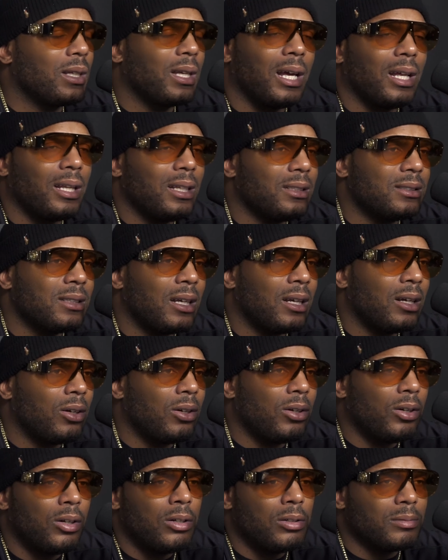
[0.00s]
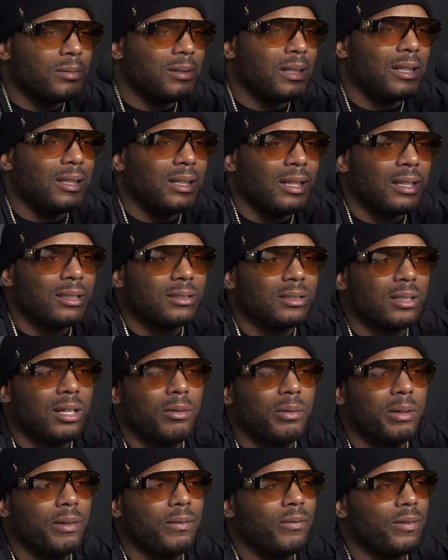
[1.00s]
Cali townhomes, that land is
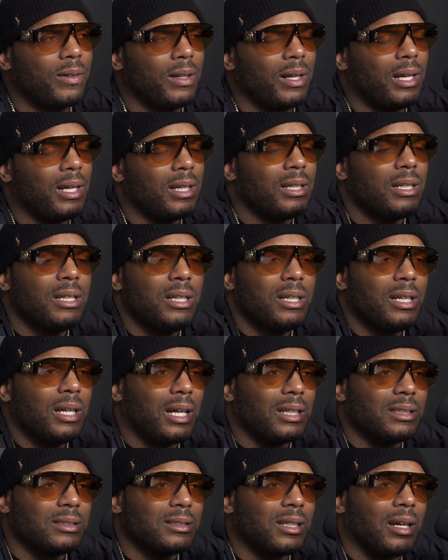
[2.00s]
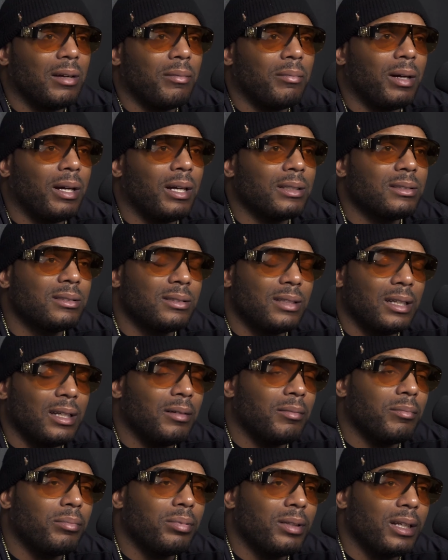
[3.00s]
already flat. I just got my
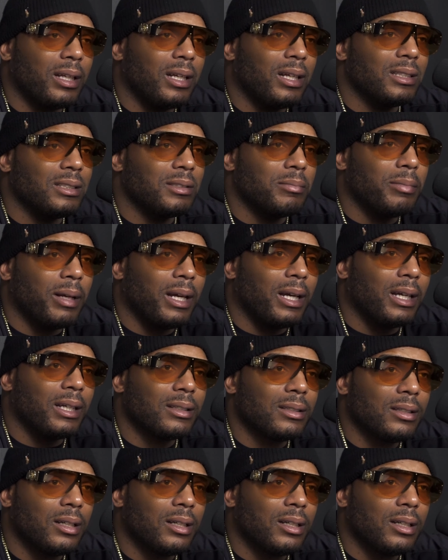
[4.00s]
stamp plans back